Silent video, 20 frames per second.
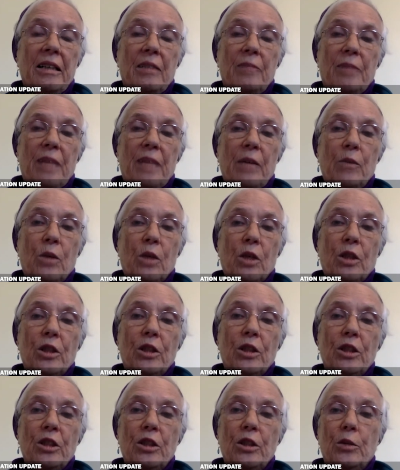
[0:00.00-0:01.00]
by
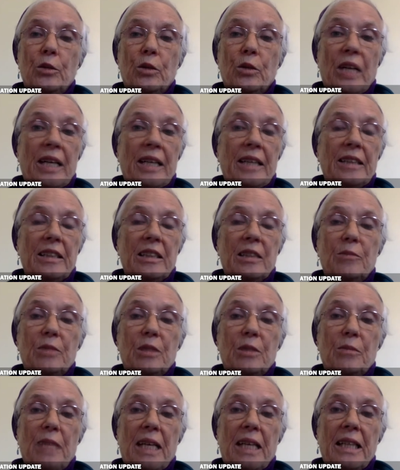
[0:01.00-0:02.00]
workers who were
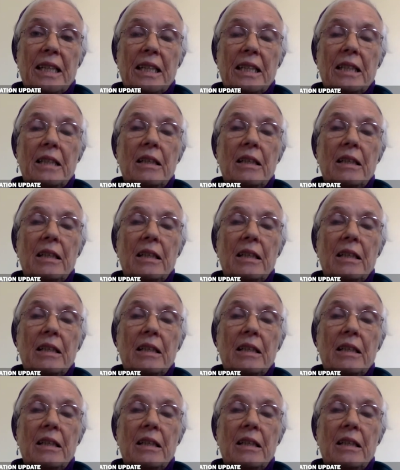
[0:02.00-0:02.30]
asymptomatic.